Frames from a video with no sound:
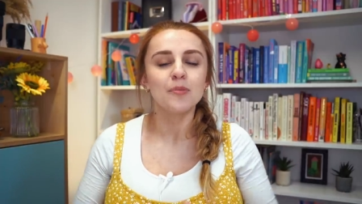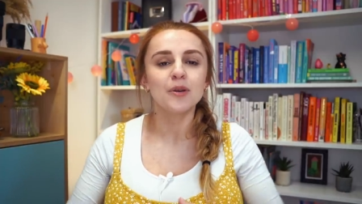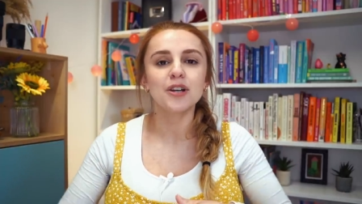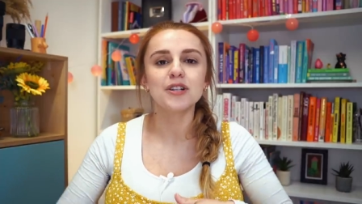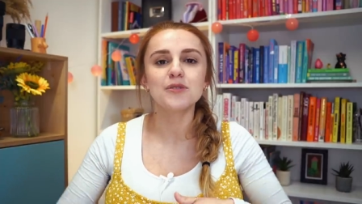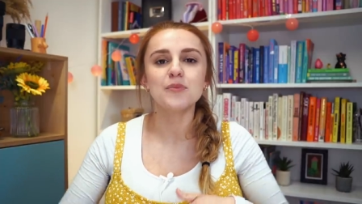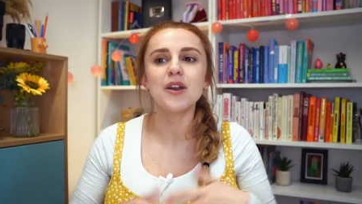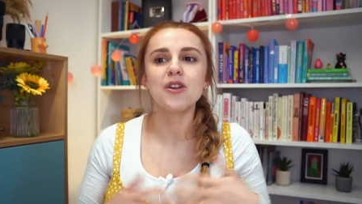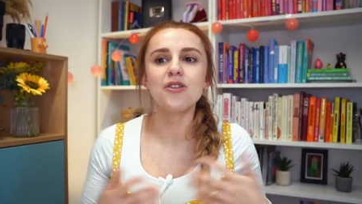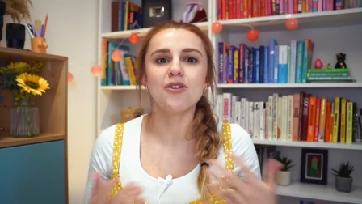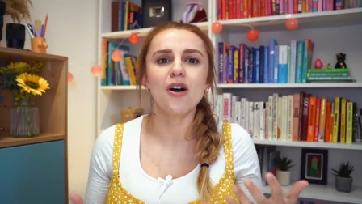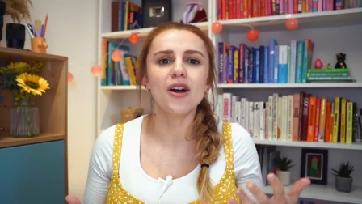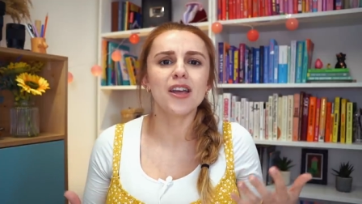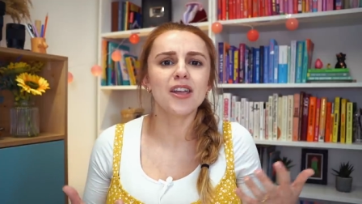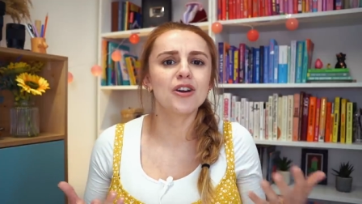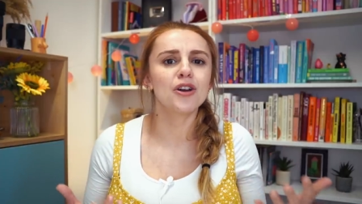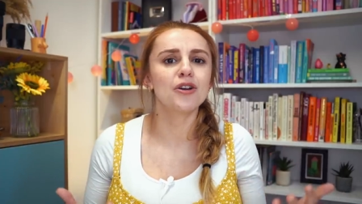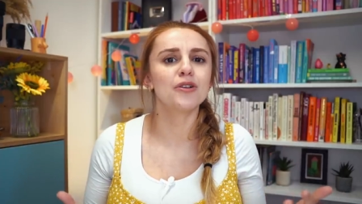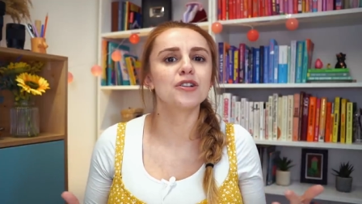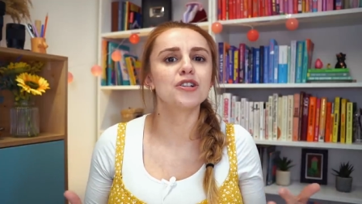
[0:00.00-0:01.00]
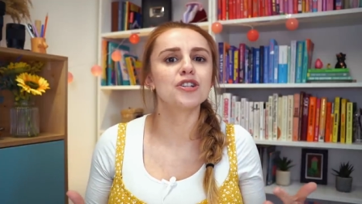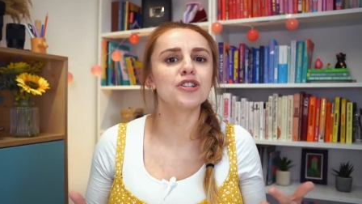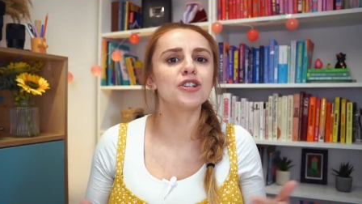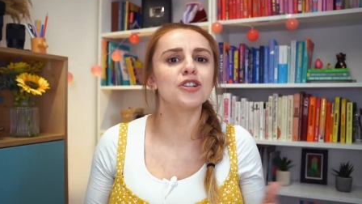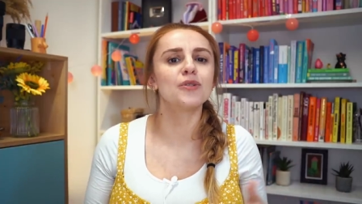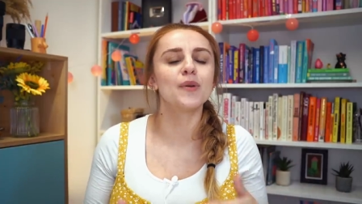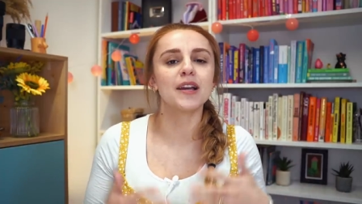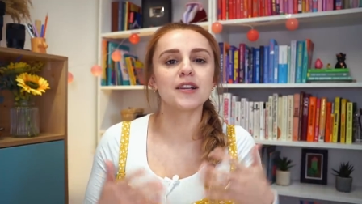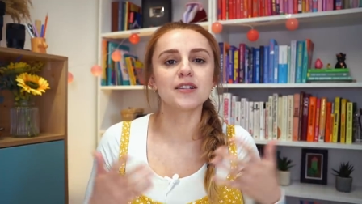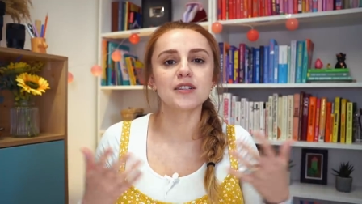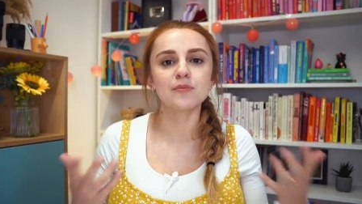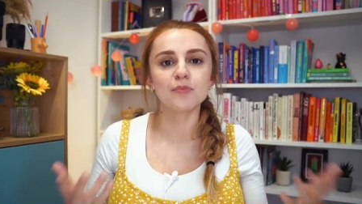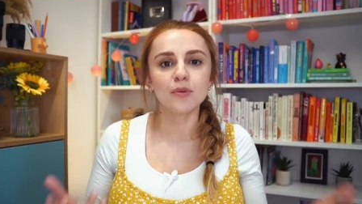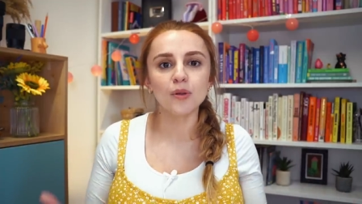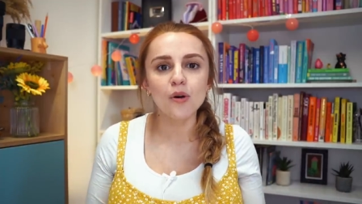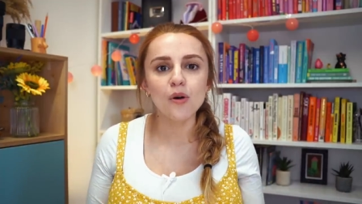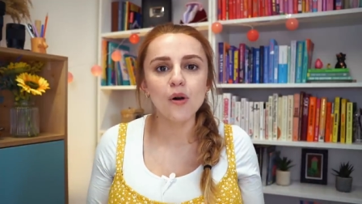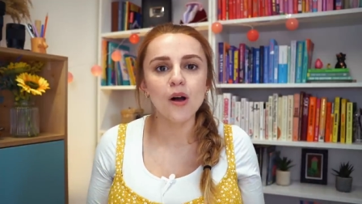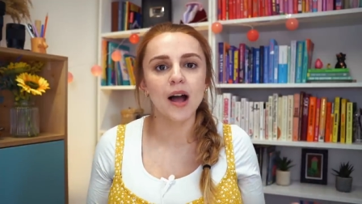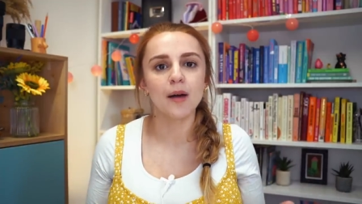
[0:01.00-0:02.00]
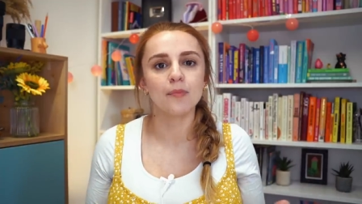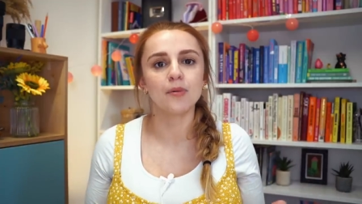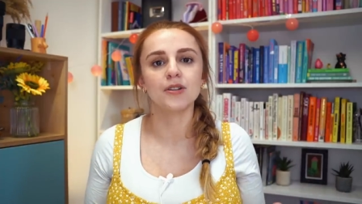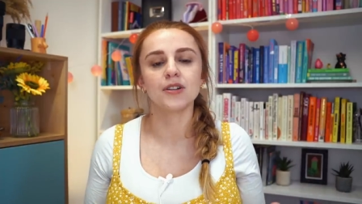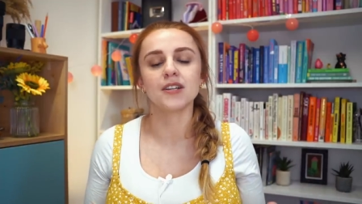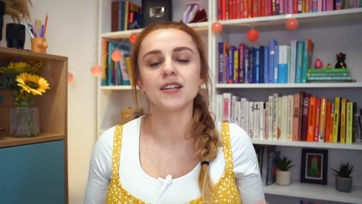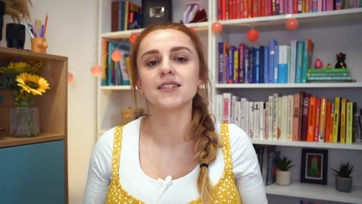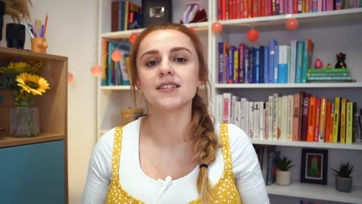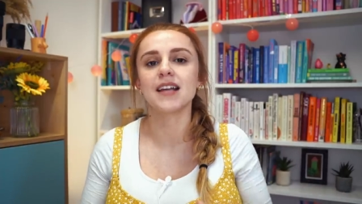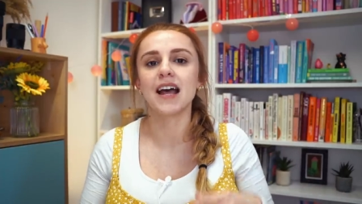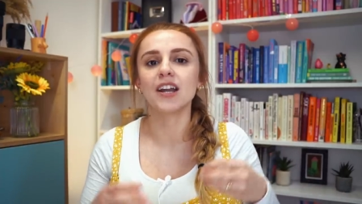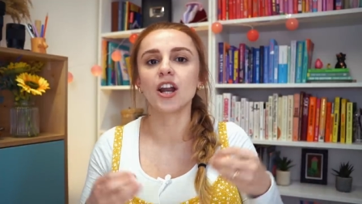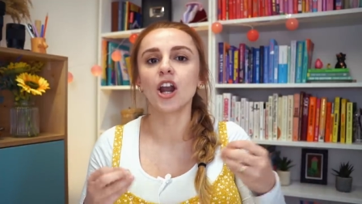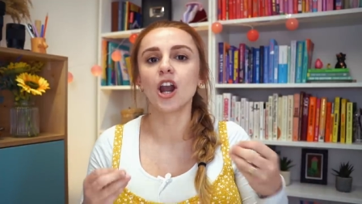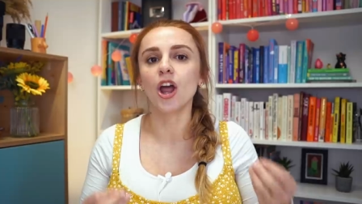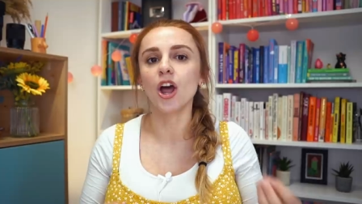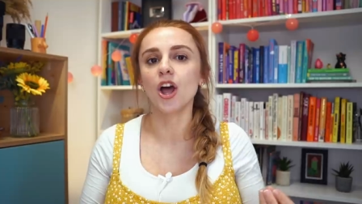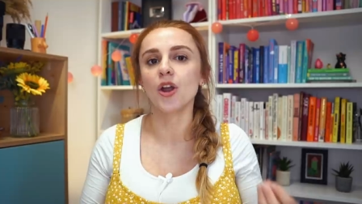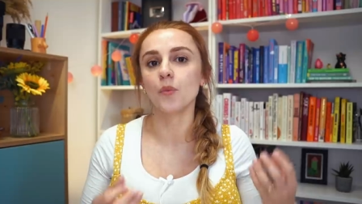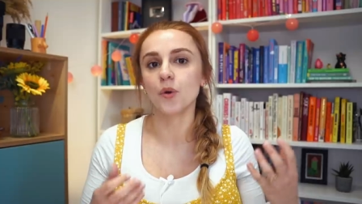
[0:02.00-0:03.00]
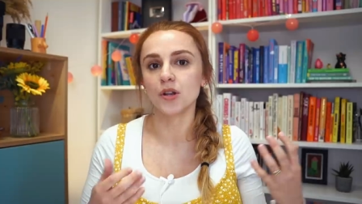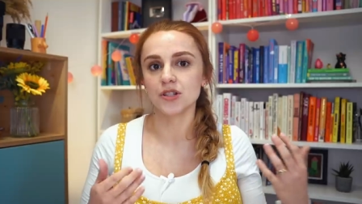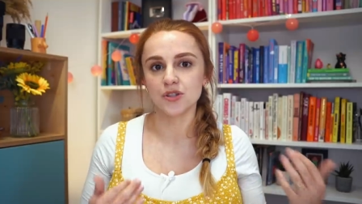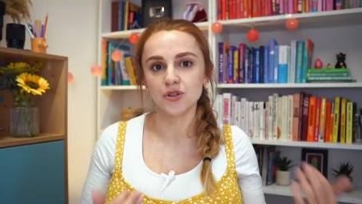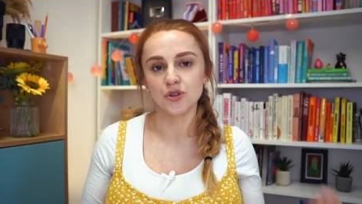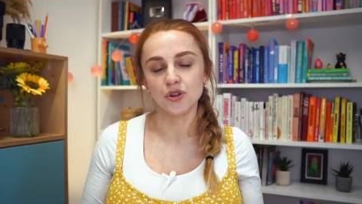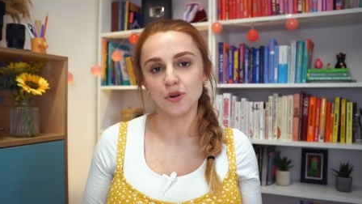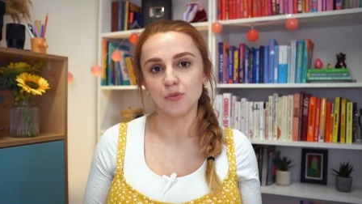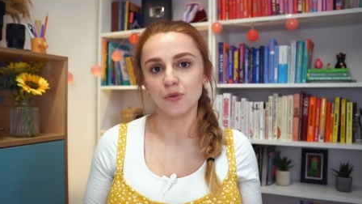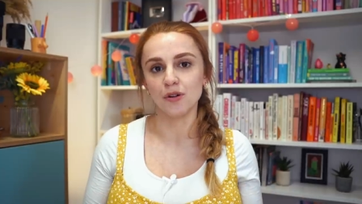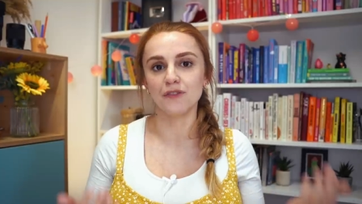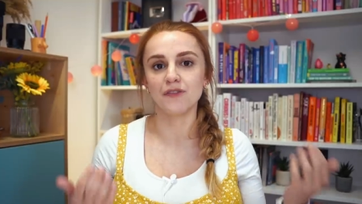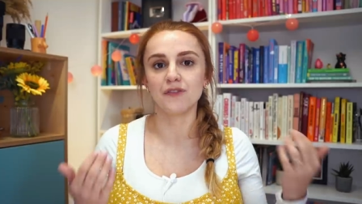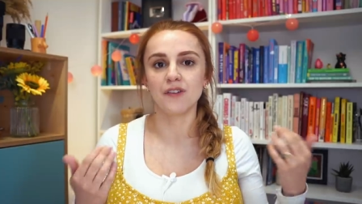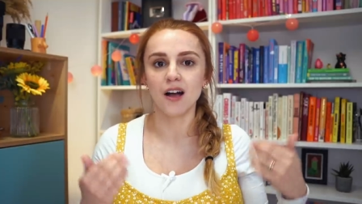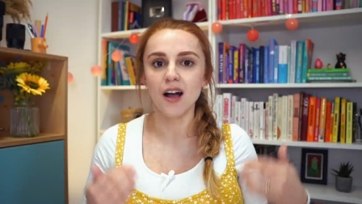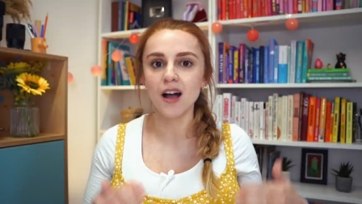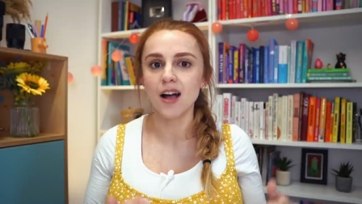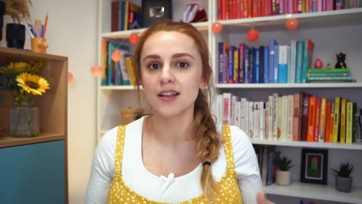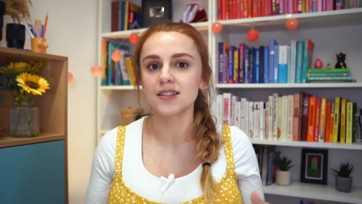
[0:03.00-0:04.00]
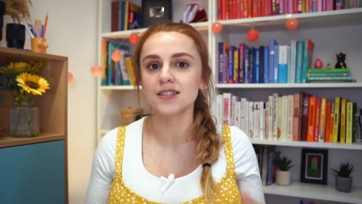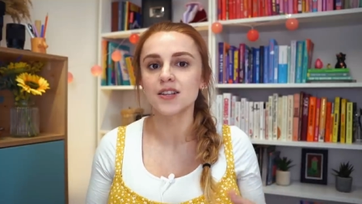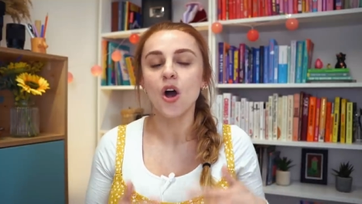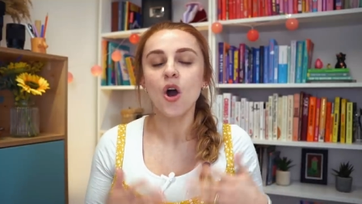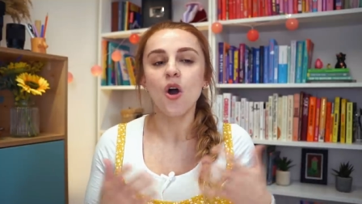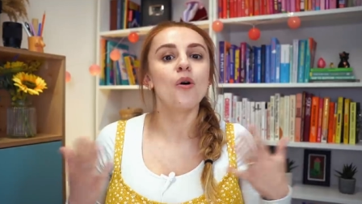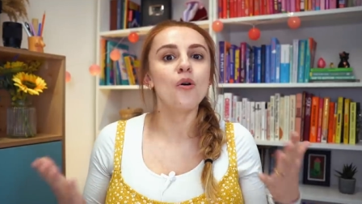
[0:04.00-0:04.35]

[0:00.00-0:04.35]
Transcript: because we're not encouraged to explore our bodies and learn what's normal for us,